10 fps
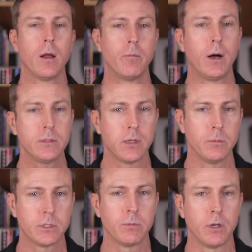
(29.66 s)

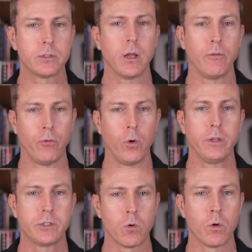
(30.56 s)
Muslims mostly
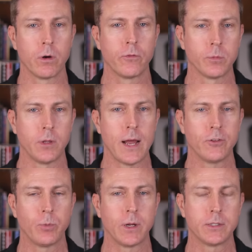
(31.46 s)
avoid scorn from the
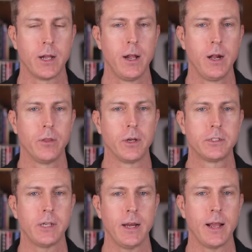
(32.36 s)
left because they're
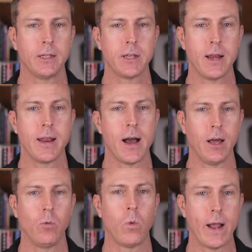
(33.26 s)
seen as a
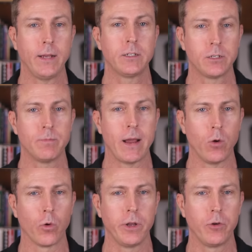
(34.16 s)
non-white
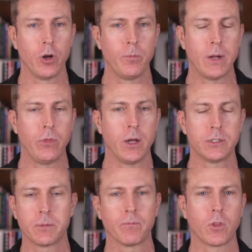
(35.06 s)
minority group and
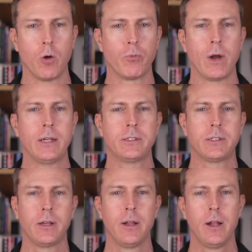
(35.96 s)
thus
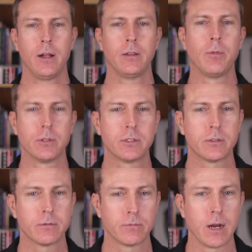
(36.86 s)
oppressed.
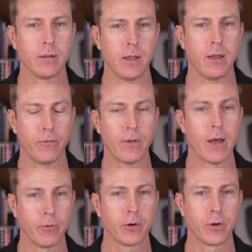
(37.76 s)
Liberals rarely, if
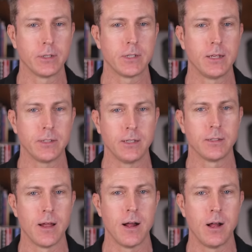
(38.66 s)
ever, criticize
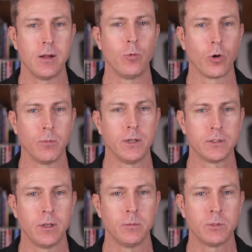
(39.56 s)
Islam or
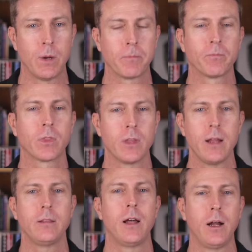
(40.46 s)
Muslims, but
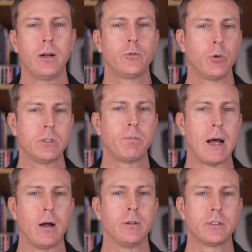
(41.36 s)
they love to
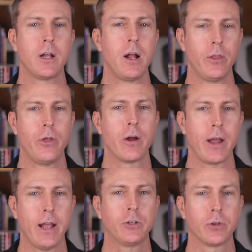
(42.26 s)
espouse their
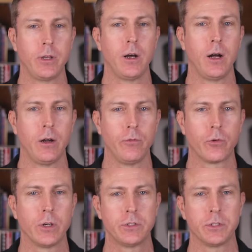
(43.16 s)
hatred of
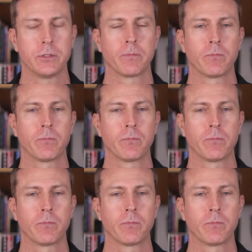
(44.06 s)
Christians.